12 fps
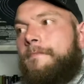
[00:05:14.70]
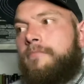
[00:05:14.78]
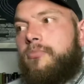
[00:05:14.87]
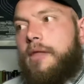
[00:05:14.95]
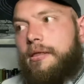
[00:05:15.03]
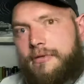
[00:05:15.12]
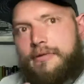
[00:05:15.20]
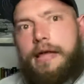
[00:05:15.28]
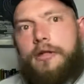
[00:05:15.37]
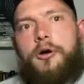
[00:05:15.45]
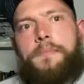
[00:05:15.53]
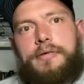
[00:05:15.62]
that the
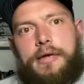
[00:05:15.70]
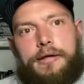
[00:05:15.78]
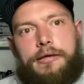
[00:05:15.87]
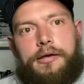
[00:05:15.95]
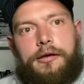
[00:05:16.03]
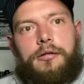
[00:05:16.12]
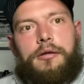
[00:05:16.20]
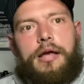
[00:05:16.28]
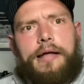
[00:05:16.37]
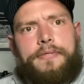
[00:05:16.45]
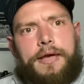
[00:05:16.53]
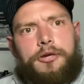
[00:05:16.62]
setup is ideal
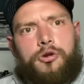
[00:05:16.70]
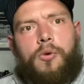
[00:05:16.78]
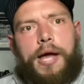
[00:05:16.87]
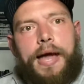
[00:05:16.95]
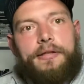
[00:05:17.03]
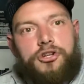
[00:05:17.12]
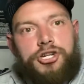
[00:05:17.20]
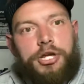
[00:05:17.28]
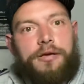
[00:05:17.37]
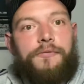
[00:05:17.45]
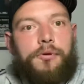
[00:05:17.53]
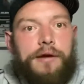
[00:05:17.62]
and that you can
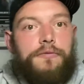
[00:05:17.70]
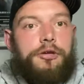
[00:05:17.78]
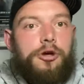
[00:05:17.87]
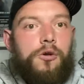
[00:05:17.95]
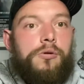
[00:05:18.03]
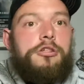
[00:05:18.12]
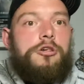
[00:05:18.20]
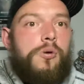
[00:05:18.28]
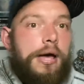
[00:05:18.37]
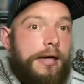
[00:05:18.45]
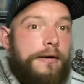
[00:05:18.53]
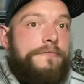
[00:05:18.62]
achieve whatever goals you
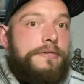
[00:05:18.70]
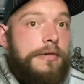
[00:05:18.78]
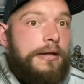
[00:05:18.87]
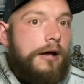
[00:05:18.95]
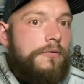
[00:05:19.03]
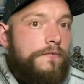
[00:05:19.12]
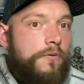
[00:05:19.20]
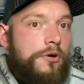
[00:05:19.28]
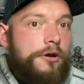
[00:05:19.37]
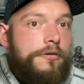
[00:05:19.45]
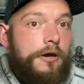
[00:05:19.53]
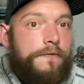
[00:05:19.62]
have set out for
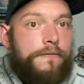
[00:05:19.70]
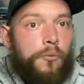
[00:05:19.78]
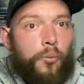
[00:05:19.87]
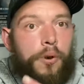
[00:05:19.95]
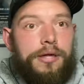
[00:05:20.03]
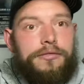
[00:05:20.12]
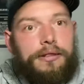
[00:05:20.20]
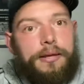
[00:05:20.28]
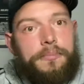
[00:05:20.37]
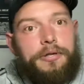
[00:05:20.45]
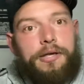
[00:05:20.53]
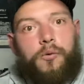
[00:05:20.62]
yourself with the
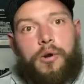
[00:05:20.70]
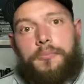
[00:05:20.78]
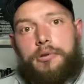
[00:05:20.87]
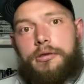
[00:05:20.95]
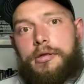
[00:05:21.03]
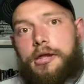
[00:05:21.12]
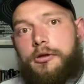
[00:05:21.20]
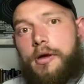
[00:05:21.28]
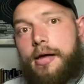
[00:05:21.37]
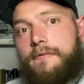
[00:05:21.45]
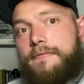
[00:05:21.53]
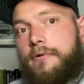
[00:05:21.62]
limited equipment that you have,